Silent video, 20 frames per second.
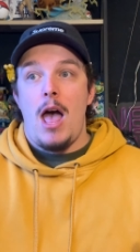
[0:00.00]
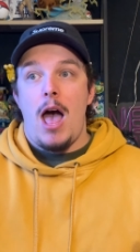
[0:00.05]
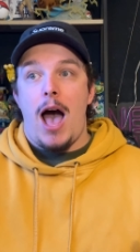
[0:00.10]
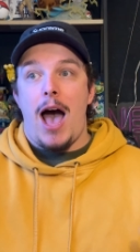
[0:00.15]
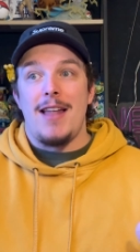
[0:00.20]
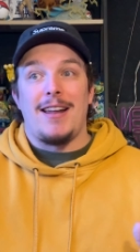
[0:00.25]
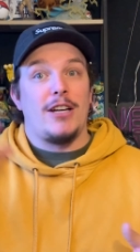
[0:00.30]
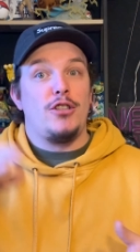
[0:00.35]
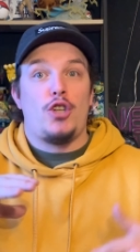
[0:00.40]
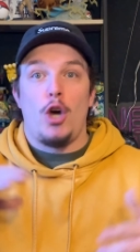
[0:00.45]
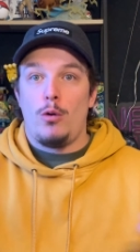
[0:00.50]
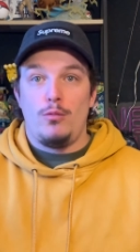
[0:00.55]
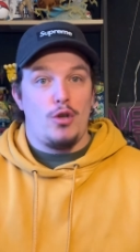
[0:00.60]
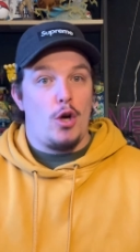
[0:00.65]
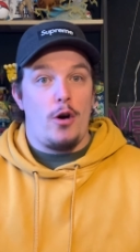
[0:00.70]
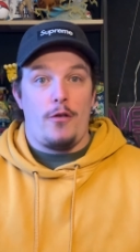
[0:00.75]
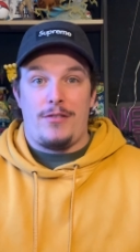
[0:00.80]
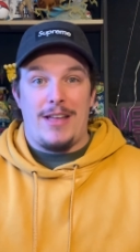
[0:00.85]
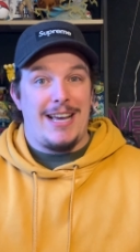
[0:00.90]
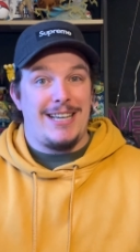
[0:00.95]
and I don't know
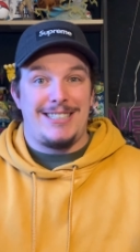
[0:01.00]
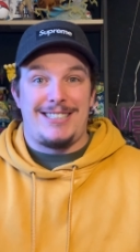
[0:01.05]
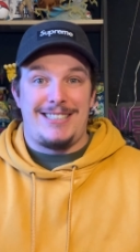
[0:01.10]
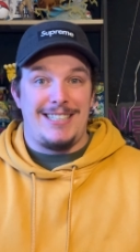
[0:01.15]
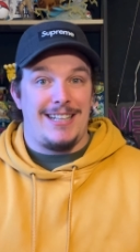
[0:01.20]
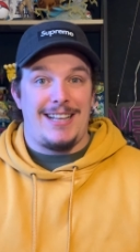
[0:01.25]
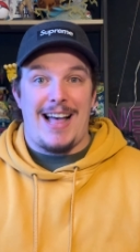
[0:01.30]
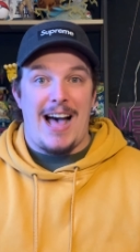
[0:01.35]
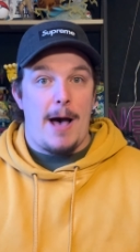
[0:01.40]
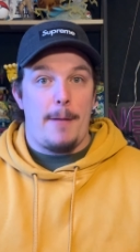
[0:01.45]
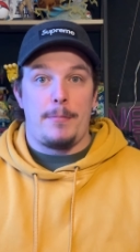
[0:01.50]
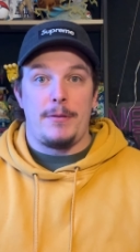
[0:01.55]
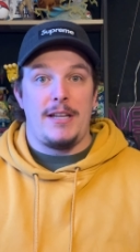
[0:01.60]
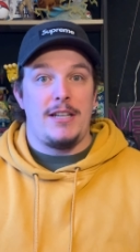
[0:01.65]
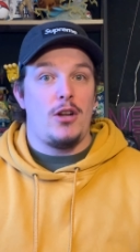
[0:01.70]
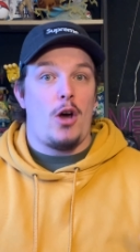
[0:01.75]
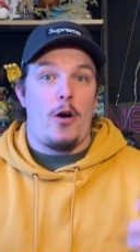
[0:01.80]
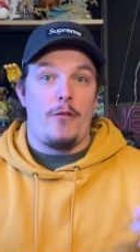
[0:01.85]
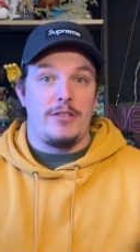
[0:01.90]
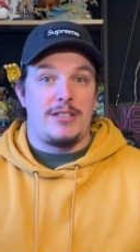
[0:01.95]
if that is still
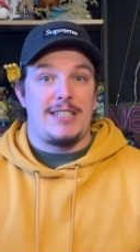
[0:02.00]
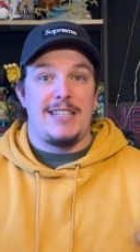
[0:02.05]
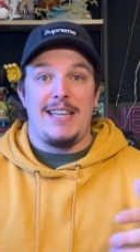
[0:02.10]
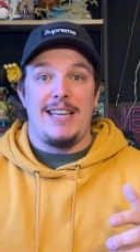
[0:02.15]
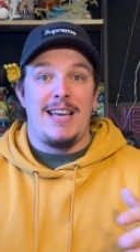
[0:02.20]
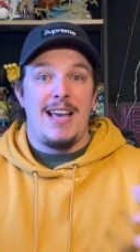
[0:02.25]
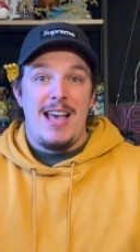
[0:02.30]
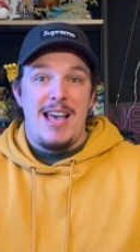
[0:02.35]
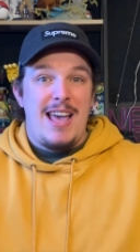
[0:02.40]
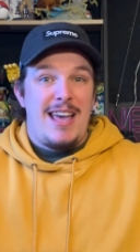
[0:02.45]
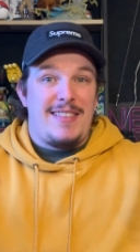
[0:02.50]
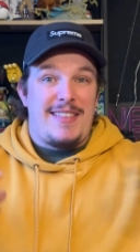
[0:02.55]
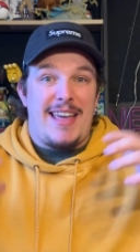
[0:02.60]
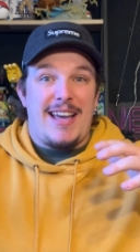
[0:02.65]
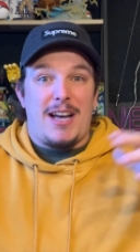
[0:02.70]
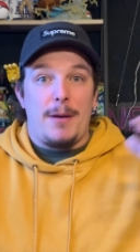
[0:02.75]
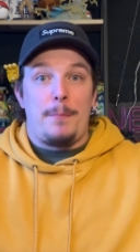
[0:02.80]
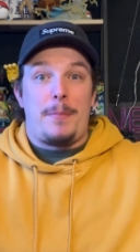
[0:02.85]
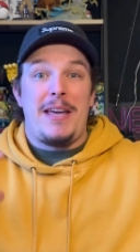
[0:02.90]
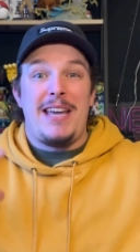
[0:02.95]
happening. Obviously, they're
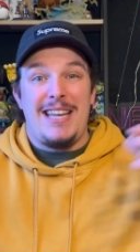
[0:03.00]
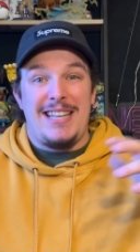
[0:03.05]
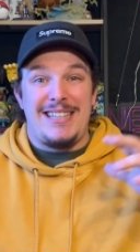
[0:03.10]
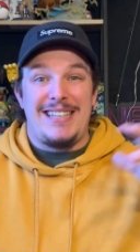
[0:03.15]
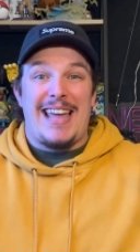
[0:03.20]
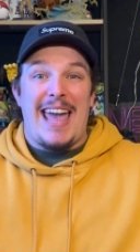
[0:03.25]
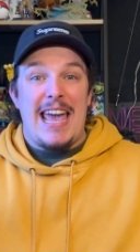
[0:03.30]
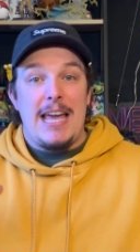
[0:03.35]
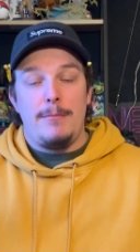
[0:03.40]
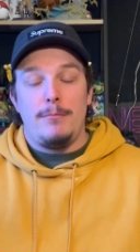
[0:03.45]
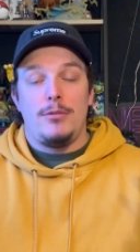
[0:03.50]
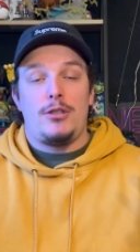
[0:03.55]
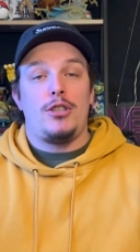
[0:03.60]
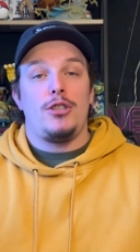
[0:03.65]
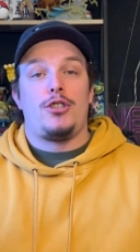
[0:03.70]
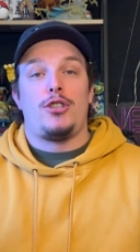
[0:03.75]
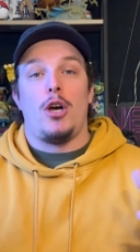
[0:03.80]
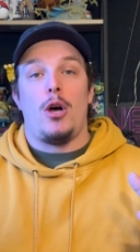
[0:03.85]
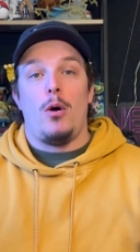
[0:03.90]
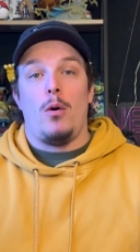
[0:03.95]
competing games,
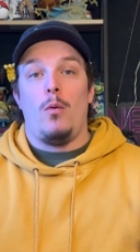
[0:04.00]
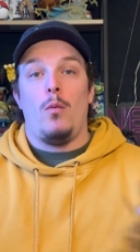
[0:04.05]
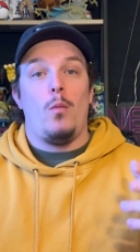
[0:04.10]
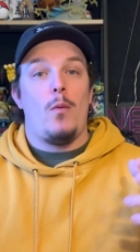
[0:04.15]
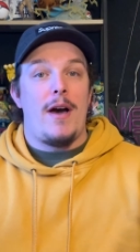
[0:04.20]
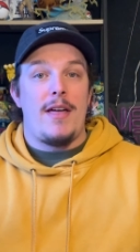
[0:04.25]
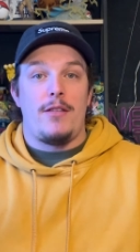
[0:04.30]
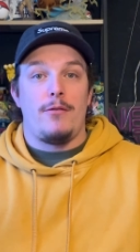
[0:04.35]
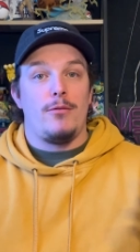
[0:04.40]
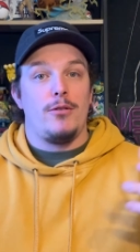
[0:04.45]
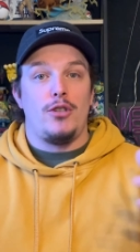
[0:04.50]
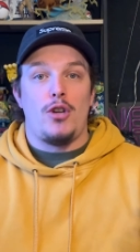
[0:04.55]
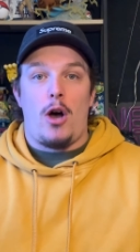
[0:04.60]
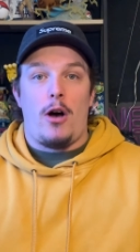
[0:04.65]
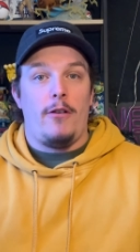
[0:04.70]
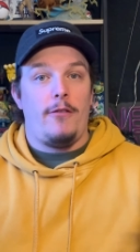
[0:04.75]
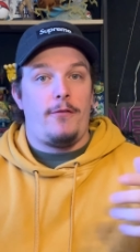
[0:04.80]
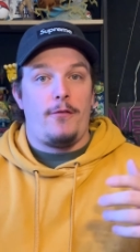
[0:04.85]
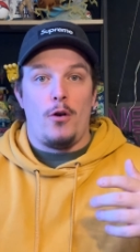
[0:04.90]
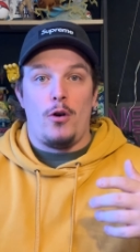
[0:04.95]
so whether or
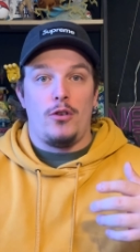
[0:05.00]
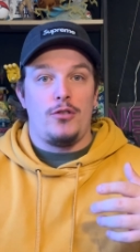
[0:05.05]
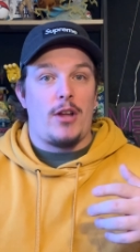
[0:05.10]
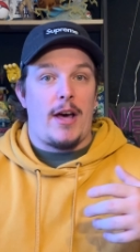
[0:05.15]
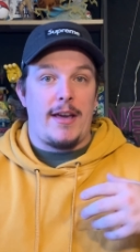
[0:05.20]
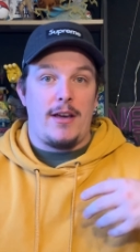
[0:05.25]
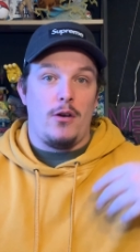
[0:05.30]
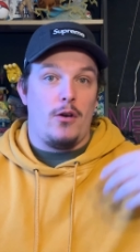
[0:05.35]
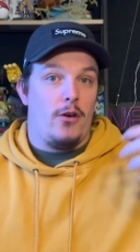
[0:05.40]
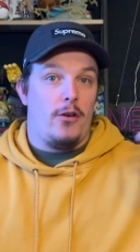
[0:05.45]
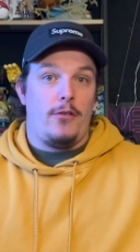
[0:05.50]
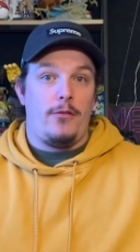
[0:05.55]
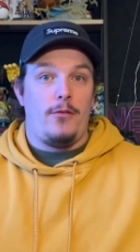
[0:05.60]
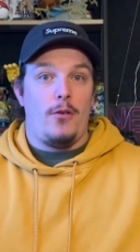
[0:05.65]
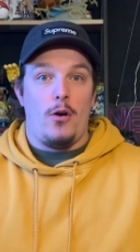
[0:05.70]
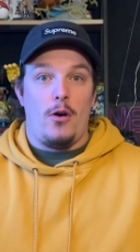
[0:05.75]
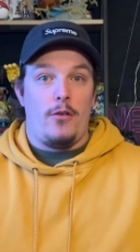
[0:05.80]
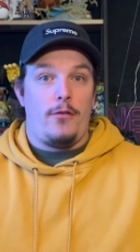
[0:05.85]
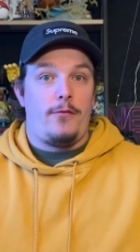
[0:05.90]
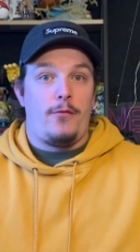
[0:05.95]
not Fortnite or,
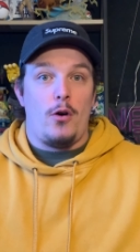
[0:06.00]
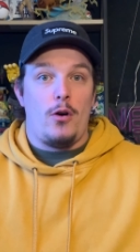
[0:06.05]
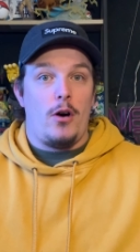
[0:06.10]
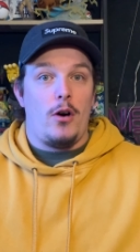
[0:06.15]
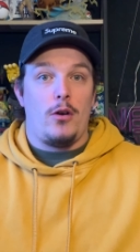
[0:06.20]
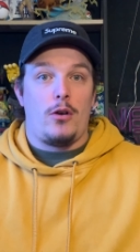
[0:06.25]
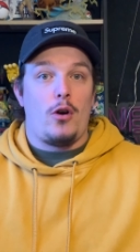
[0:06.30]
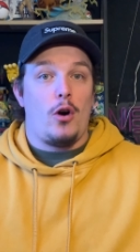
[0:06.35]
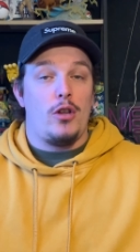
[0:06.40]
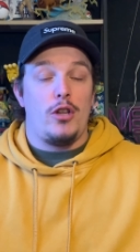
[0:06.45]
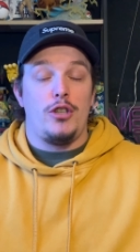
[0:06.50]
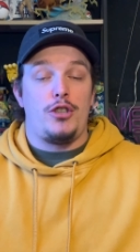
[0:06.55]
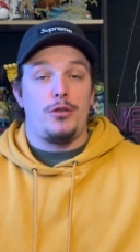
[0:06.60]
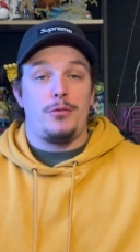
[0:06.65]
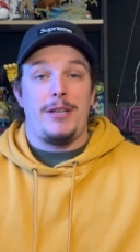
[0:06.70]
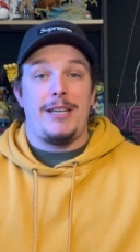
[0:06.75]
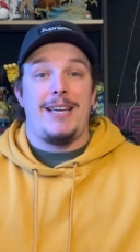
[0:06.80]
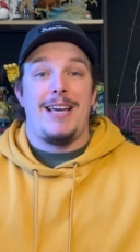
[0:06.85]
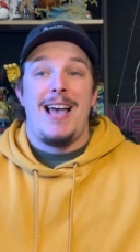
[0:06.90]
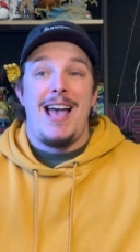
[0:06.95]
or, or Call of
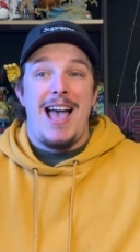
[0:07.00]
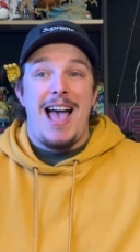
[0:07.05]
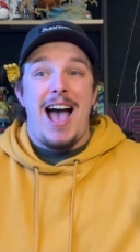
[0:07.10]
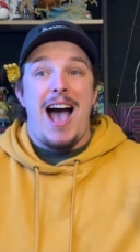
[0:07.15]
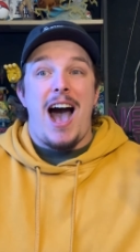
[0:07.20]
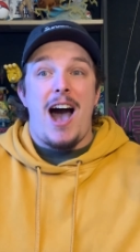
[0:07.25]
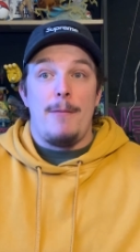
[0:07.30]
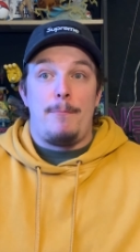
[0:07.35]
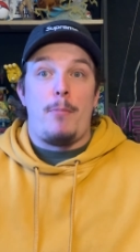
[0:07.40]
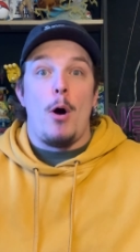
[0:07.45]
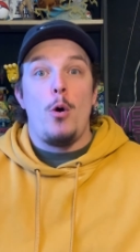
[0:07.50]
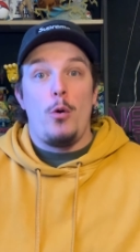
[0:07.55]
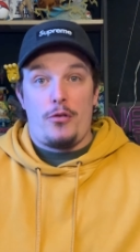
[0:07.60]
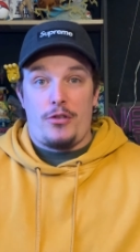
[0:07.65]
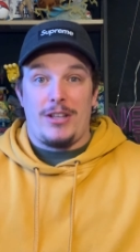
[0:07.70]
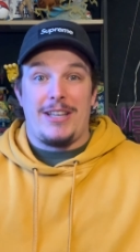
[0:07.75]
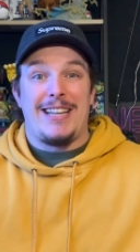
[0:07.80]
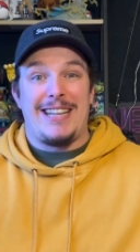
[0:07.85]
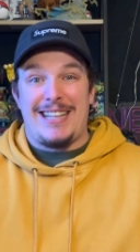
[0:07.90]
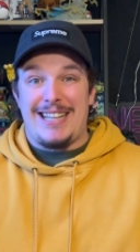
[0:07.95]
Duty are both
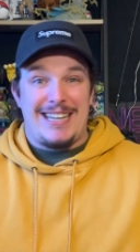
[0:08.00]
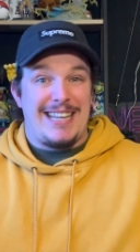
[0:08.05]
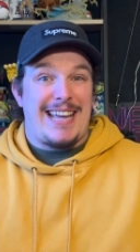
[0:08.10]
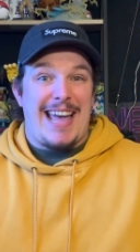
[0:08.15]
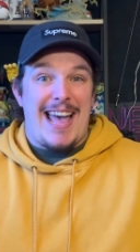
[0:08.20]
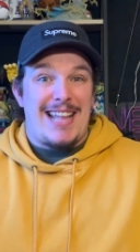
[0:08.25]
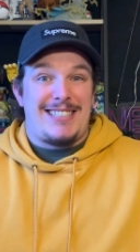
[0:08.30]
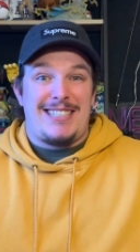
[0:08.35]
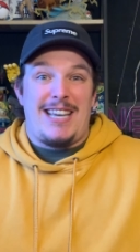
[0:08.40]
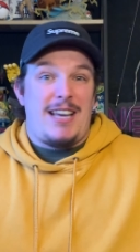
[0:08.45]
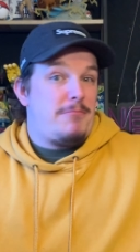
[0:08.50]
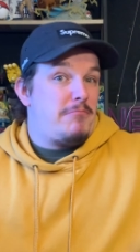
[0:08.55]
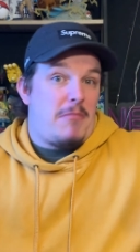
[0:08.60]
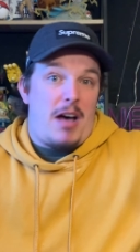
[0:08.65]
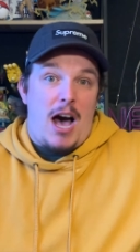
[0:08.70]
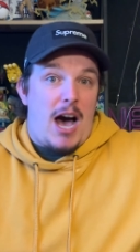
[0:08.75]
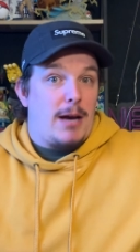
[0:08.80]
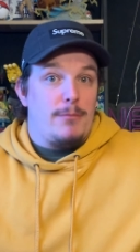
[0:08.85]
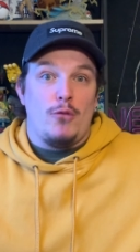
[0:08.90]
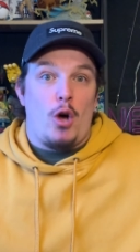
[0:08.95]
going to get it,
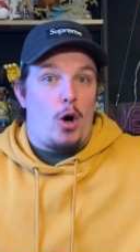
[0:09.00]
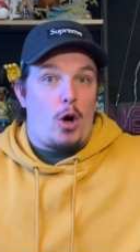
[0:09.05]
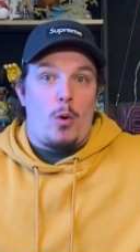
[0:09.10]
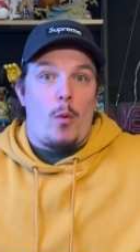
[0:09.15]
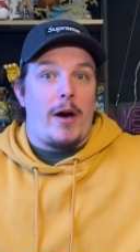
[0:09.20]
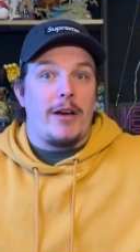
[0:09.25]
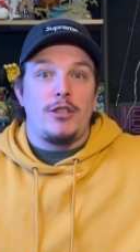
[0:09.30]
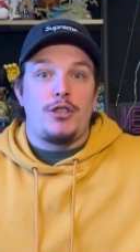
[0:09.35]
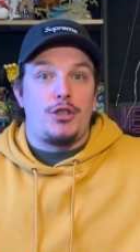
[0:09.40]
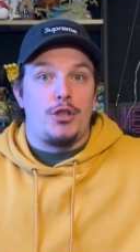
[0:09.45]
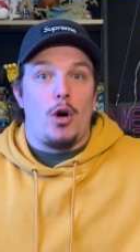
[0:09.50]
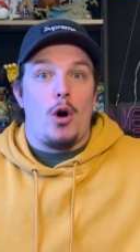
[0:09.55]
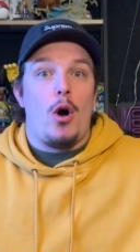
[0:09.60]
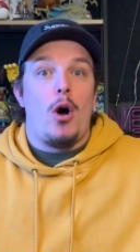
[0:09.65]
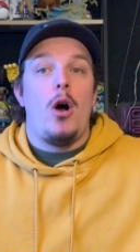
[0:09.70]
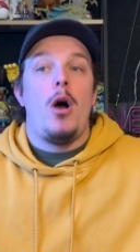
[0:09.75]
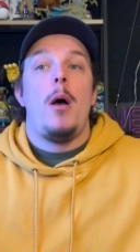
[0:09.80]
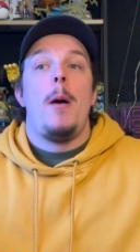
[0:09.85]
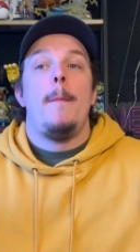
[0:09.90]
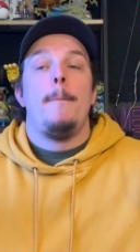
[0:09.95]
I'm not quite
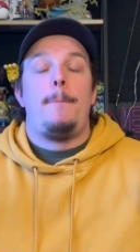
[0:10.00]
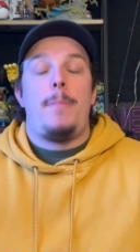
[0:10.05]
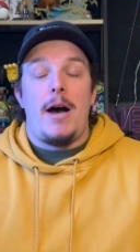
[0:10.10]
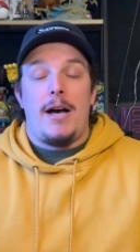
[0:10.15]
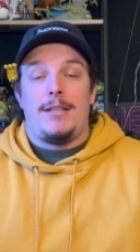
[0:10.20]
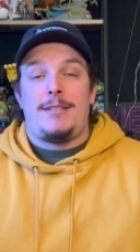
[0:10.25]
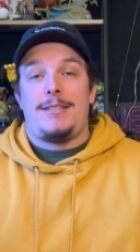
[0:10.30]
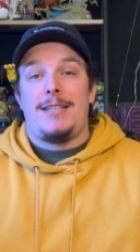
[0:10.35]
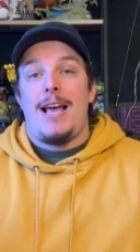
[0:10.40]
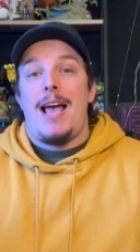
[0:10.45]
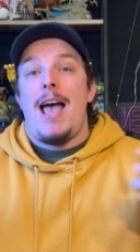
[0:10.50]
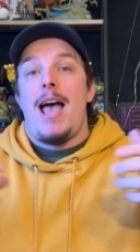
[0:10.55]
sure. But